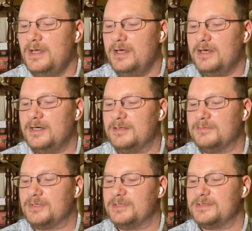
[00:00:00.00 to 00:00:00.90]

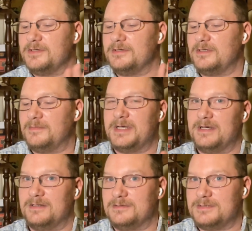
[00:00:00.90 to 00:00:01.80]
We're going to talk
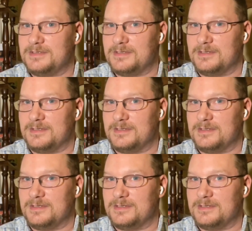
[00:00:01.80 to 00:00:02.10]
about